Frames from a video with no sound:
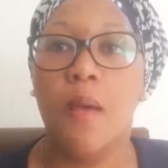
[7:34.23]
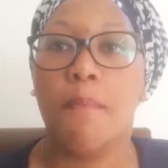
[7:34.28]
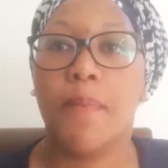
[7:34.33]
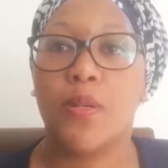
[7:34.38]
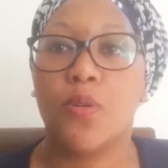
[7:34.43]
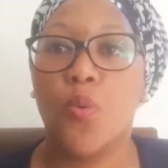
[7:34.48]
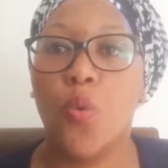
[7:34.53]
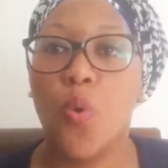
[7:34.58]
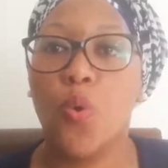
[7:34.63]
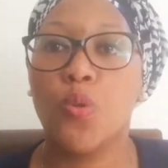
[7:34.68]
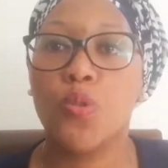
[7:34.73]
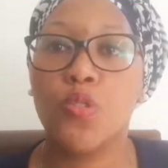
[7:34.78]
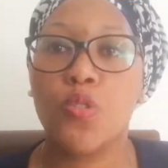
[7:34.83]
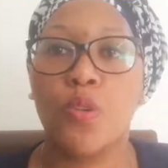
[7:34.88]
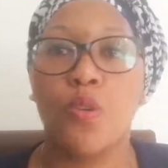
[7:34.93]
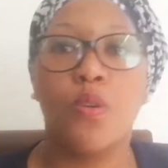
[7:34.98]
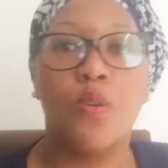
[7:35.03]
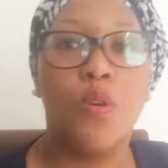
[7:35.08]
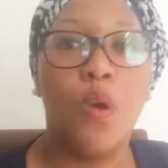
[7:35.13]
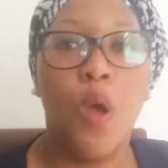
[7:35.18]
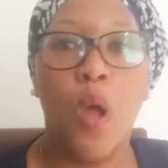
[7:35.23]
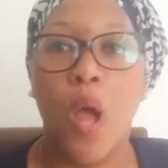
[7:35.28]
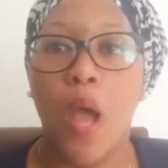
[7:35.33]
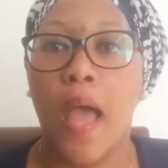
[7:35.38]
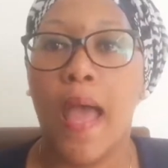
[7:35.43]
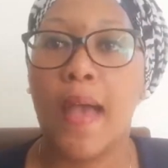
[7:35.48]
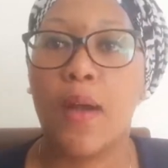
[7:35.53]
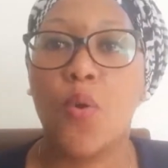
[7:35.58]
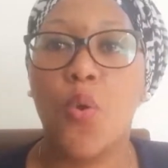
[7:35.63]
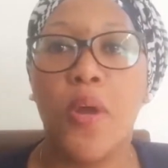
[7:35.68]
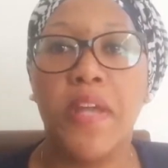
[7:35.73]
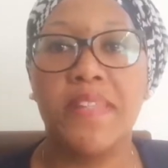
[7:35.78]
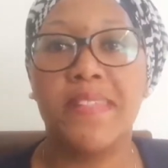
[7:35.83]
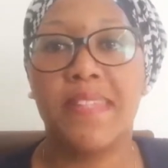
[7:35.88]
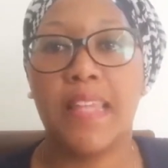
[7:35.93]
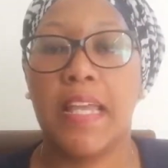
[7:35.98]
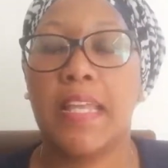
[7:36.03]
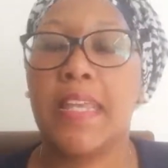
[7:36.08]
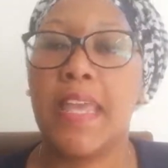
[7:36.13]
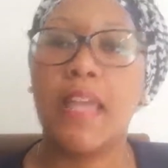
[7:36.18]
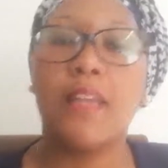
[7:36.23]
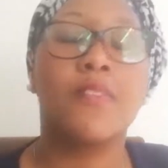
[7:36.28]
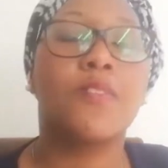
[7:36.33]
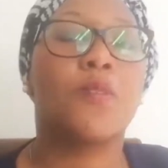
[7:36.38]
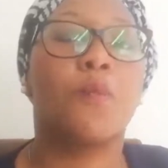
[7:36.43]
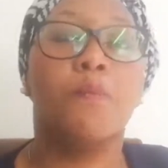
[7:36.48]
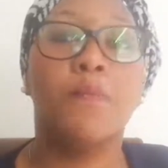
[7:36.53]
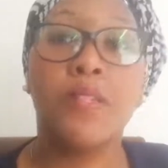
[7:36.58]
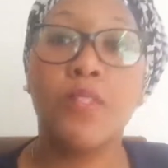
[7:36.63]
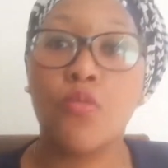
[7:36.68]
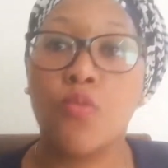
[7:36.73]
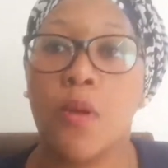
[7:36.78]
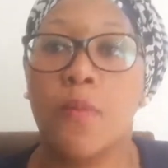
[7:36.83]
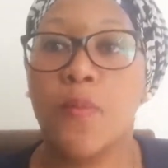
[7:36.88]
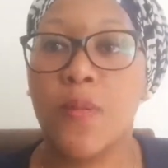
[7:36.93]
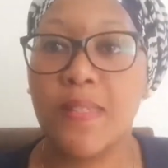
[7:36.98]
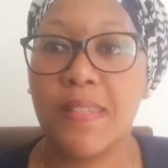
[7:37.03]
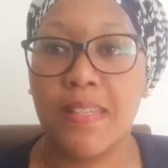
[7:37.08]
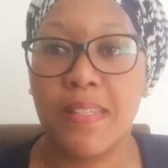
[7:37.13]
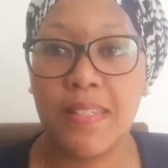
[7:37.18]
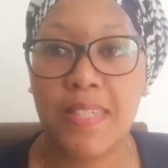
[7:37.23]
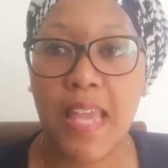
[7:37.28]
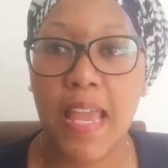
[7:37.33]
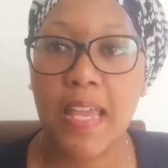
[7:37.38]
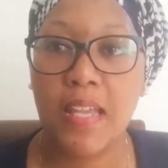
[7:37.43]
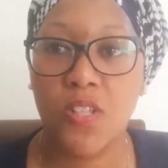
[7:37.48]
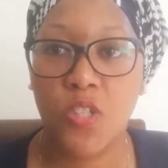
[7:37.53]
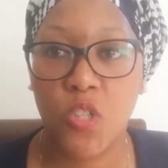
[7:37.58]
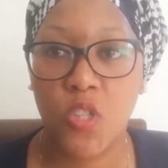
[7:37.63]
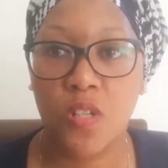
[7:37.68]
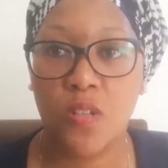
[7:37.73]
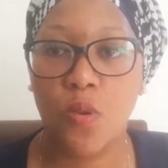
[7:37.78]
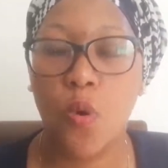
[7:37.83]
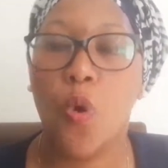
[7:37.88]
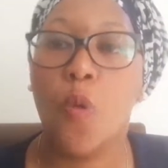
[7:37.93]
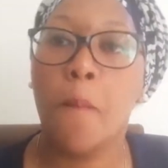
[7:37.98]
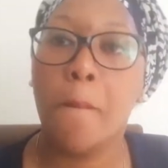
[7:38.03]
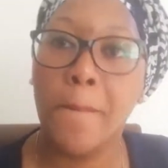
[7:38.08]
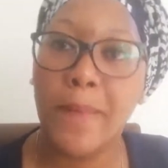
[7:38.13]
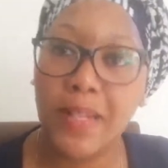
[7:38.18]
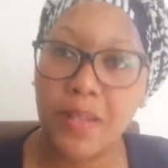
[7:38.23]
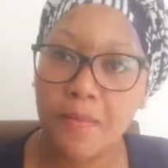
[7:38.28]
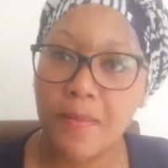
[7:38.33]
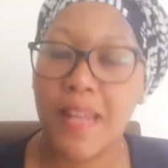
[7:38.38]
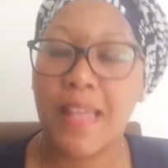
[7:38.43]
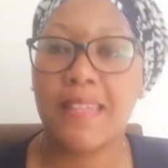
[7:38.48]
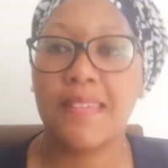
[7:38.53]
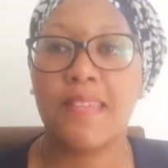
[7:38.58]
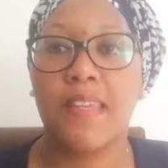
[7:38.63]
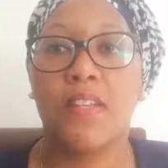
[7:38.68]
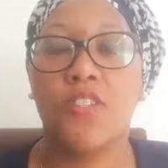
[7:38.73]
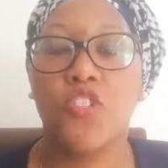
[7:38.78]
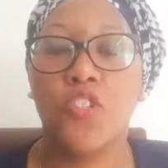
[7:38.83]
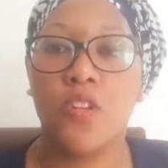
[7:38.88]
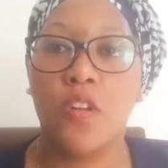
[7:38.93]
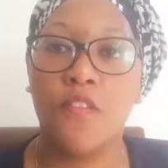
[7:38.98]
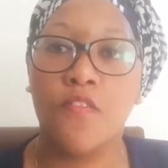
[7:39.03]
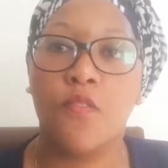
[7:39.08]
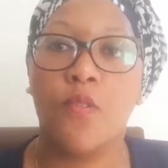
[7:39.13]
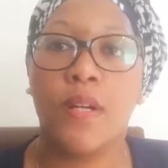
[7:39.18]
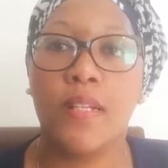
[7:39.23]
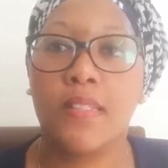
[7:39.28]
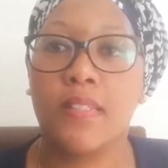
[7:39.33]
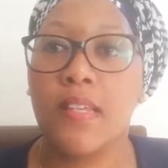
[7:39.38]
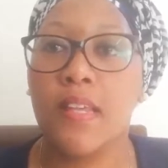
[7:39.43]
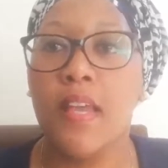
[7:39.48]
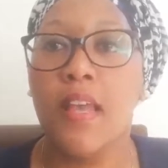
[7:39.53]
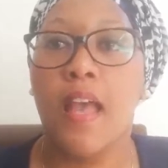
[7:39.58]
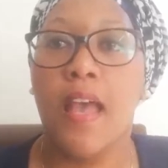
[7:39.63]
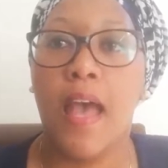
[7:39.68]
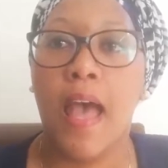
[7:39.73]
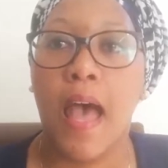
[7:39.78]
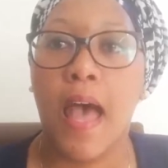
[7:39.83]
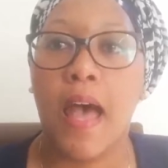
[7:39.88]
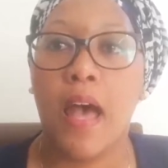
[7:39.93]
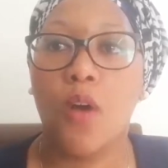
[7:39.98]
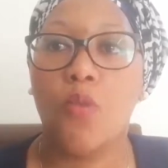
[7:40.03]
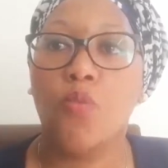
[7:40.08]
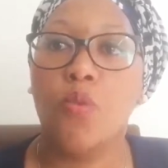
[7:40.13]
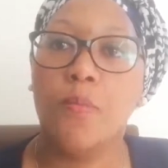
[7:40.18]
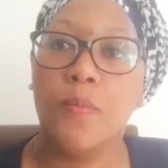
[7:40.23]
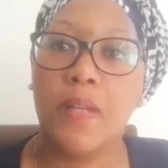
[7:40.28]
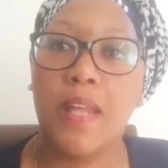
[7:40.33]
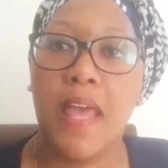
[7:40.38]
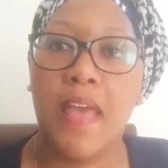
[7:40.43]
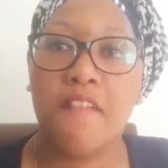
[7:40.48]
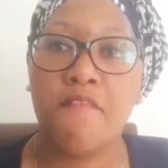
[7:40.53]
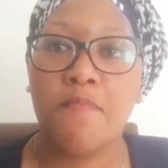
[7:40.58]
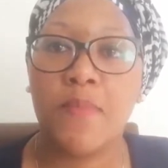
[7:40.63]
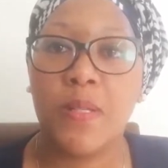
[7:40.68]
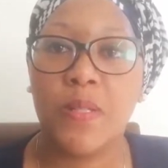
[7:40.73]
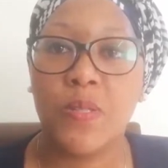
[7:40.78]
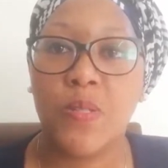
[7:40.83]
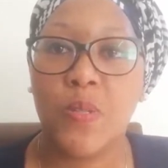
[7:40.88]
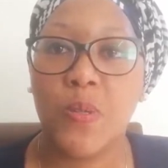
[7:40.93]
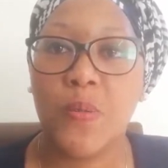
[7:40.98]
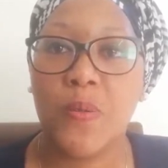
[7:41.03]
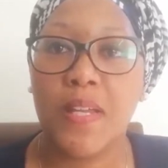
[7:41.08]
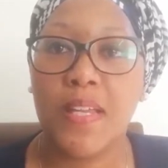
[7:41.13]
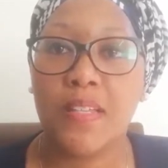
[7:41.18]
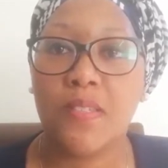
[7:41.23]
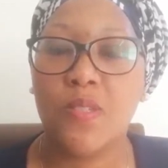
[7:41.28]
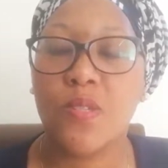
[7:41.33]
but also a quest against misrepresentation or minimalization of what women have been doing.